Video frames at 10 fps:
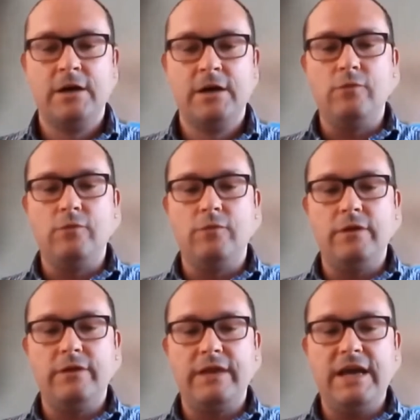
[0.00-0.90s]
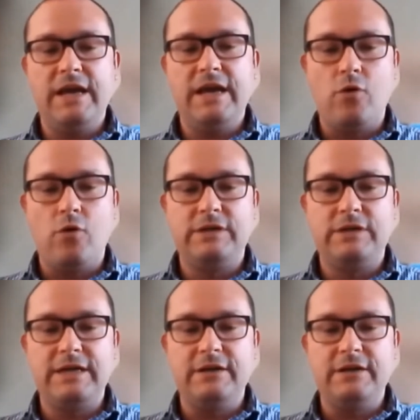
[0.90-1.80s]
So the report
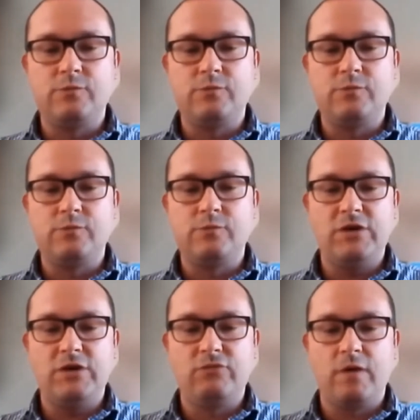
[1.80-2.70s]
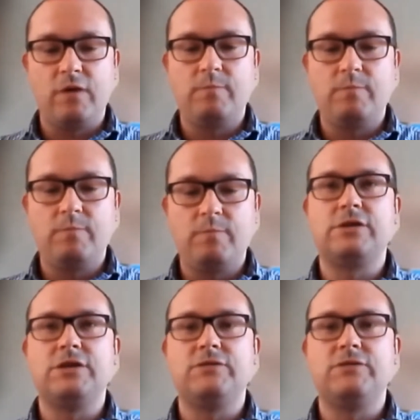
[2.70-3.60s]
deals with the way in which Rugby Borough
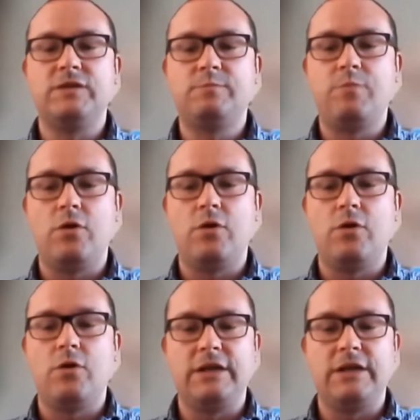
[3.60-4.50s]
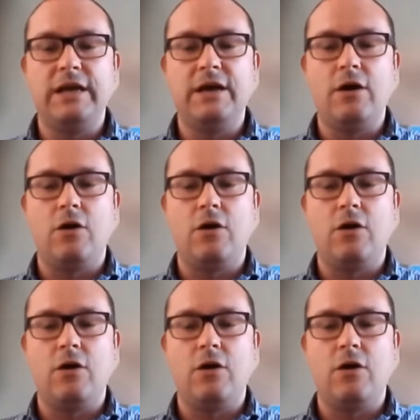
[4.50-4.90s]
Council has responded to the